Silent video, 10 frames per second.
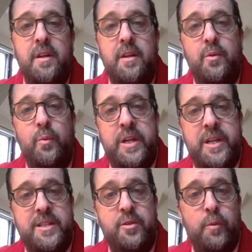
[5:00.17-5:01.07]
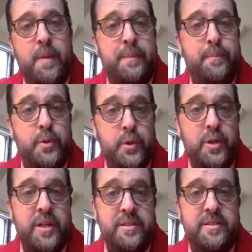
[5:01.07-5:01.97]
We need to remain
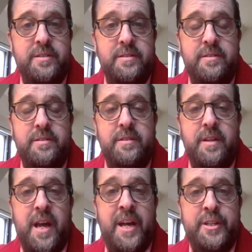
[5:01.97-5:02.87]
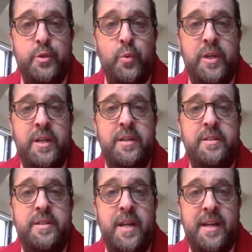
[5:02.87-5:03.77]
prudent as we take